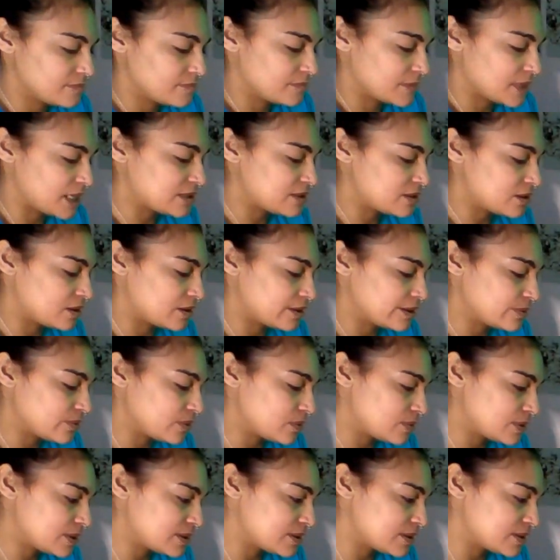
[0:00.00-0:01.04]
I saw it. What
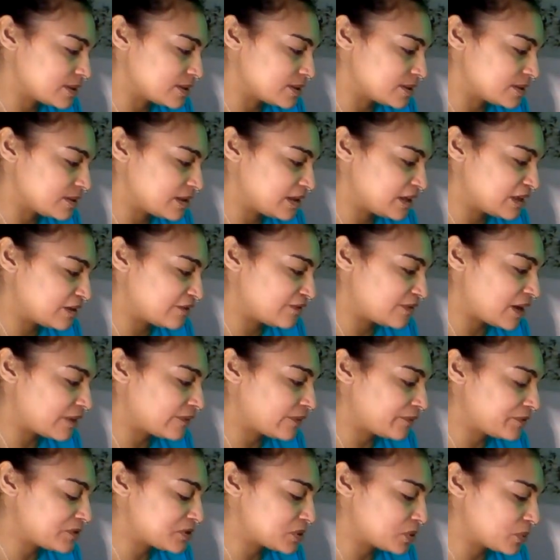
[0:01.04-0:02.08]
was it? Five
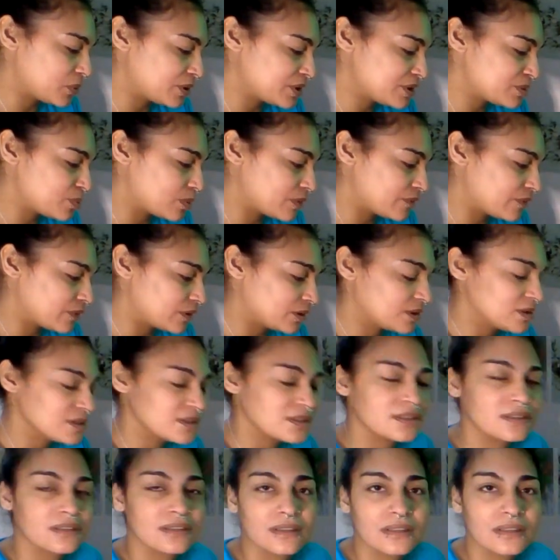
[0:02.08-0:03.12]
of Swords reverse.